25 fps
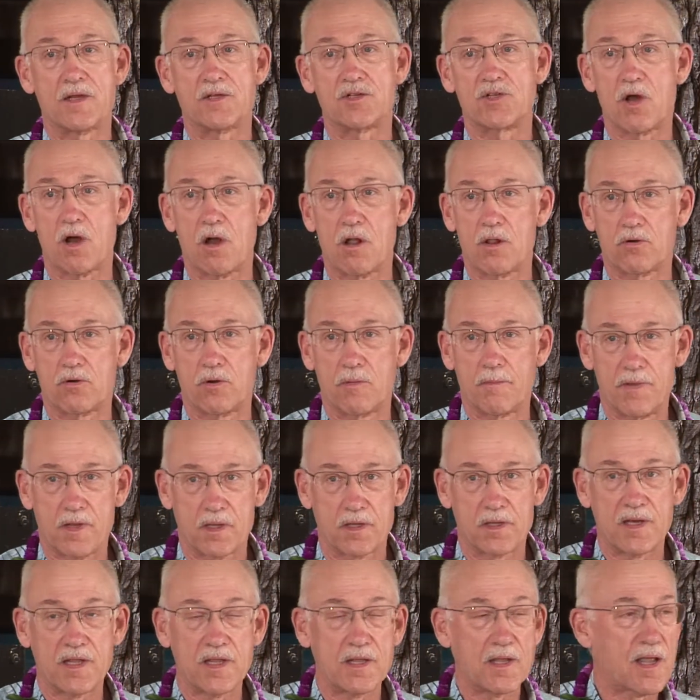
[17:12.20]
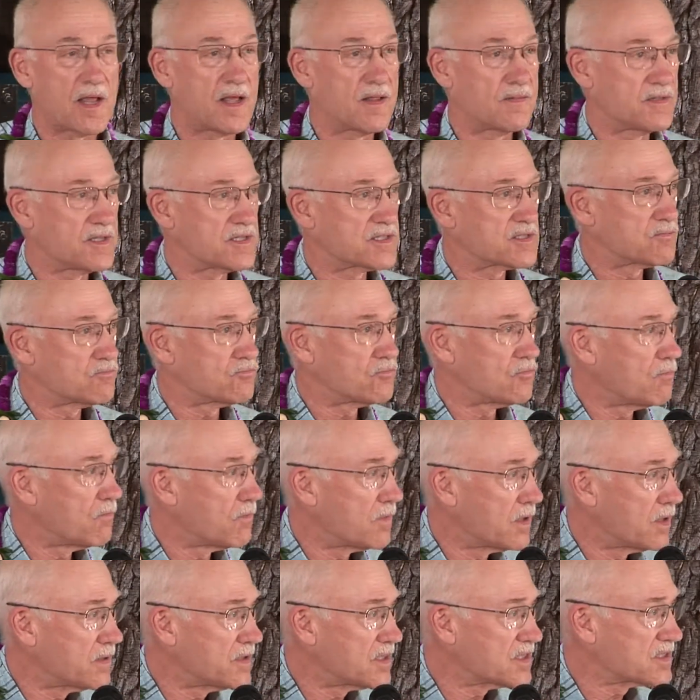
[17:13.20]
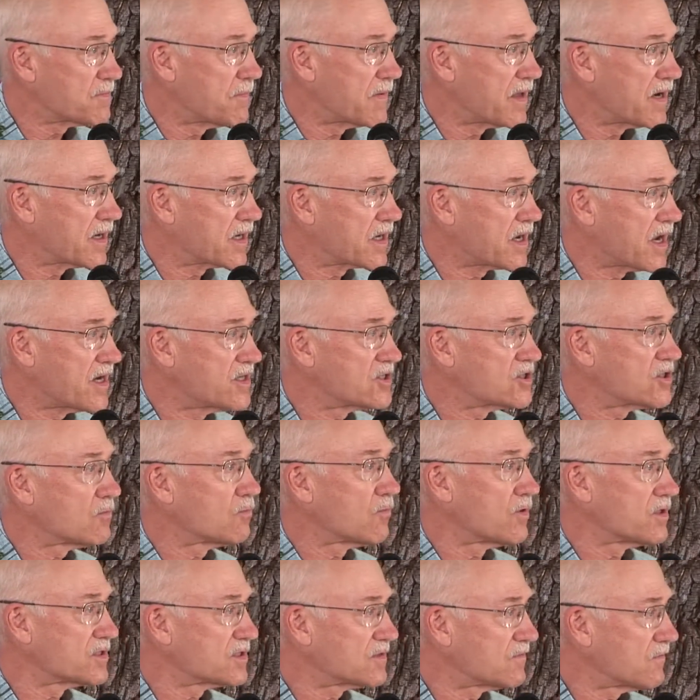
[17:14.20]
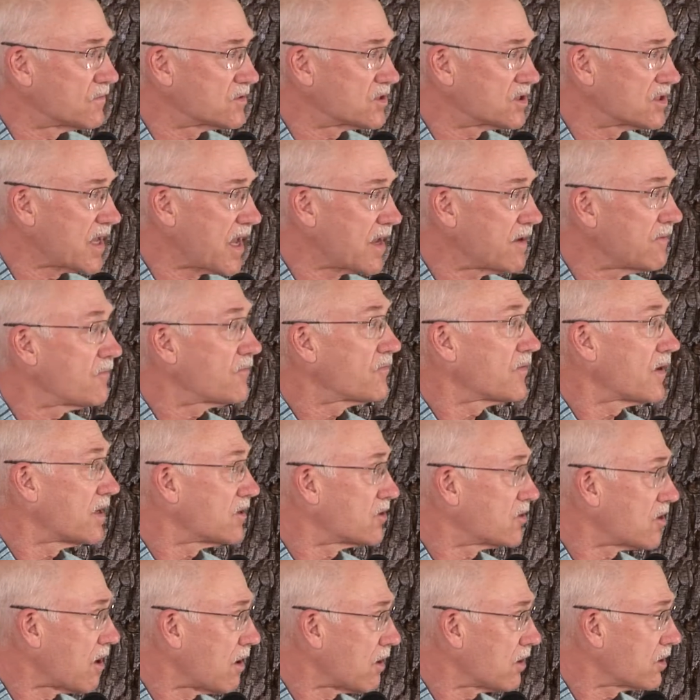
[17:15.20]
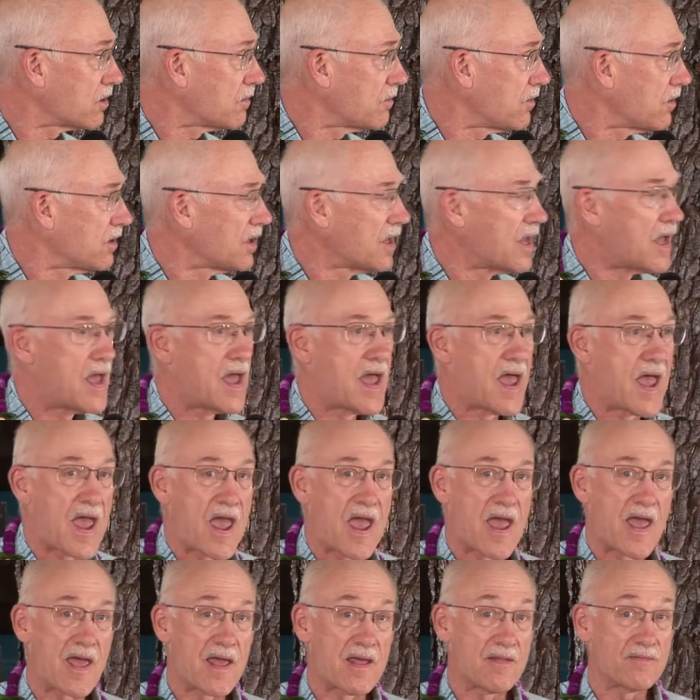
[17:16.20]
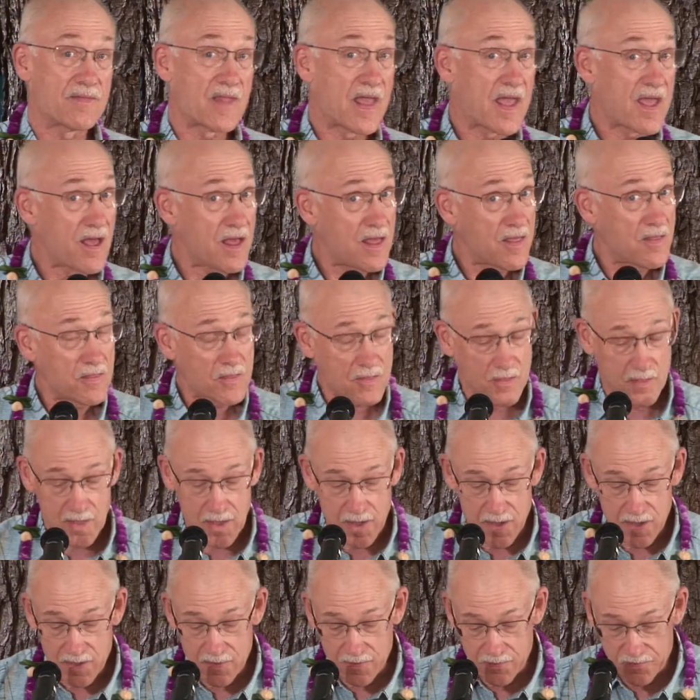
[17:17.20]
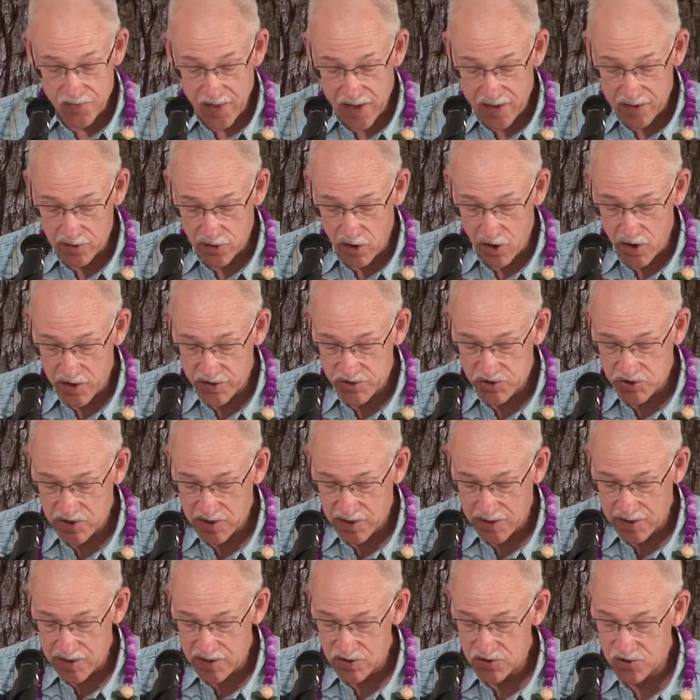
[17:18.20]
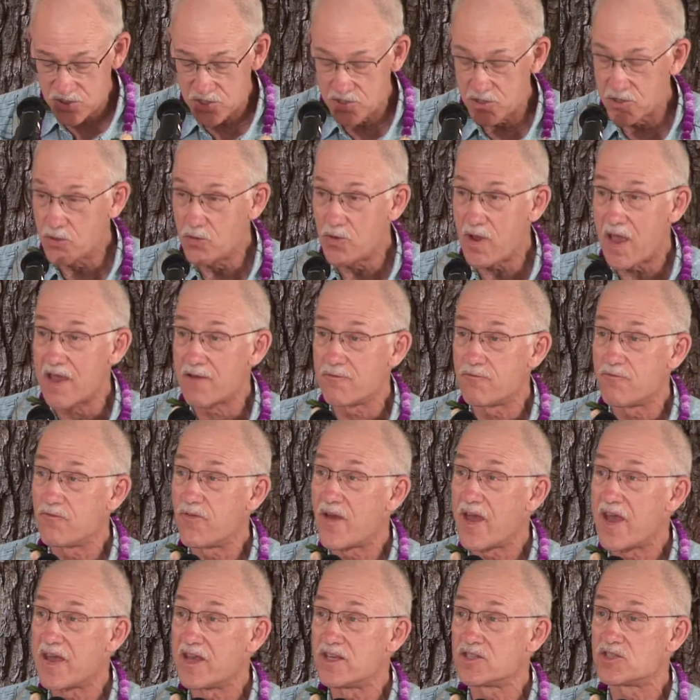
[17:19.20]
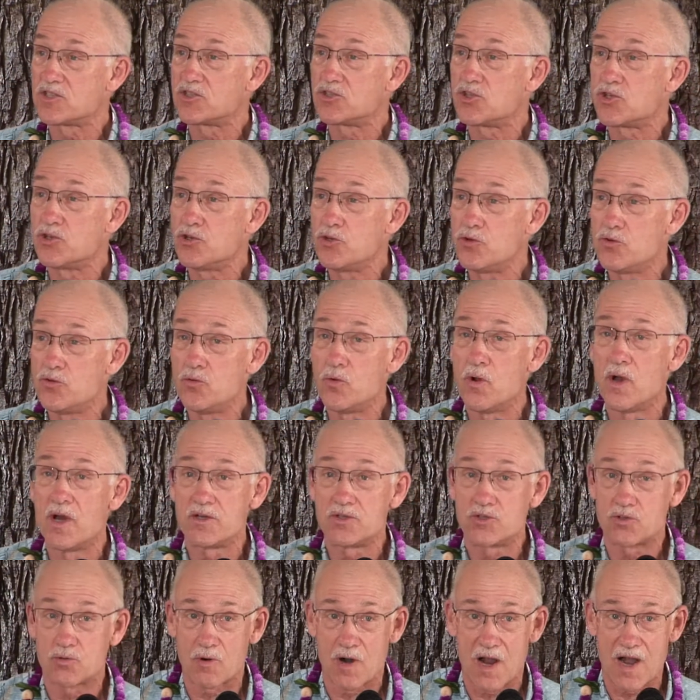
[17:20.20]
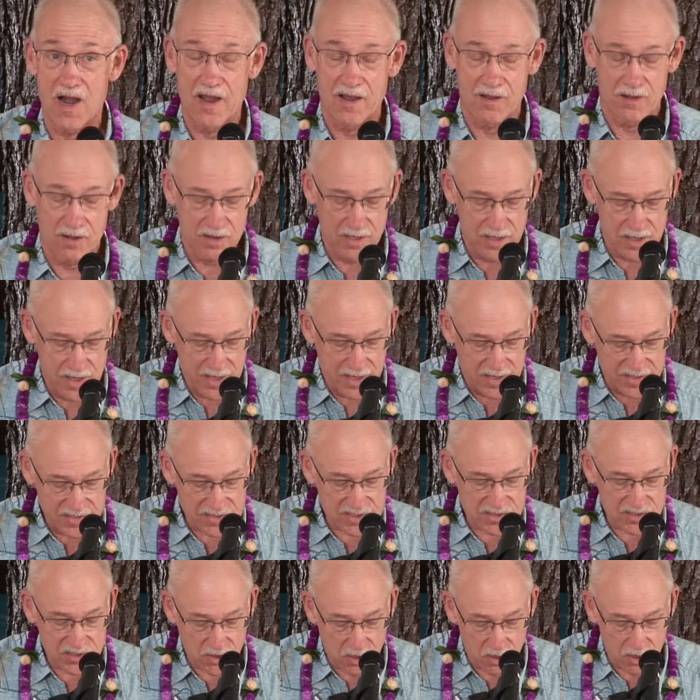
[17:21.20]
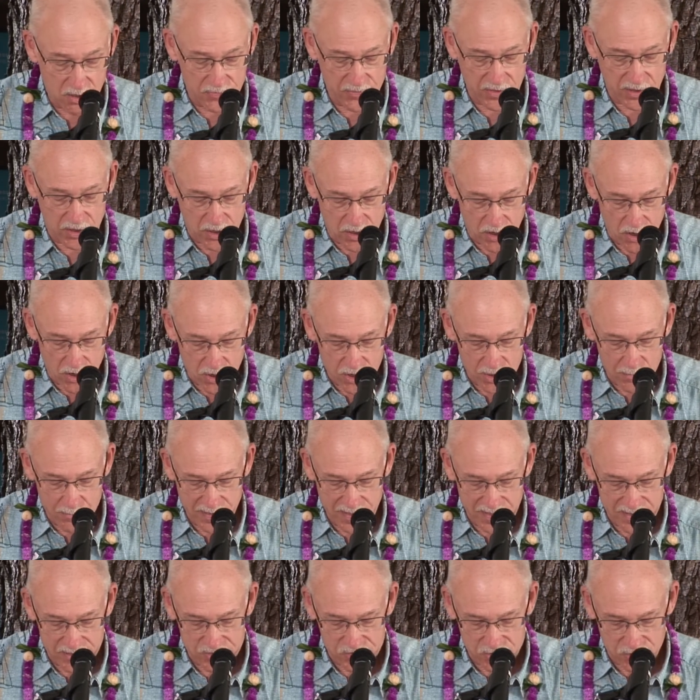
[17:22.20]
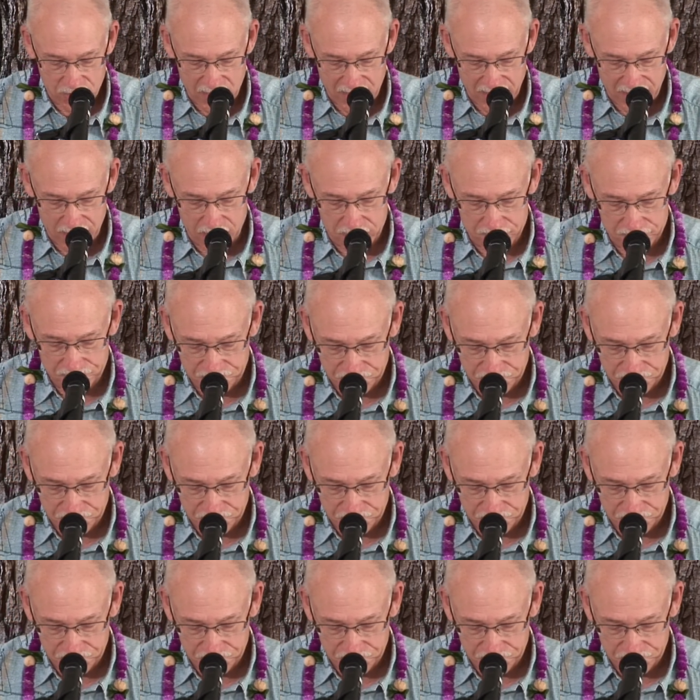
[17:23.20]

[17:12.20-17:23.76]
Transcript: tolerability, and this medication was safe and tolerable. And then they launched into a phase 2 trial. This is called the Carmet Trial.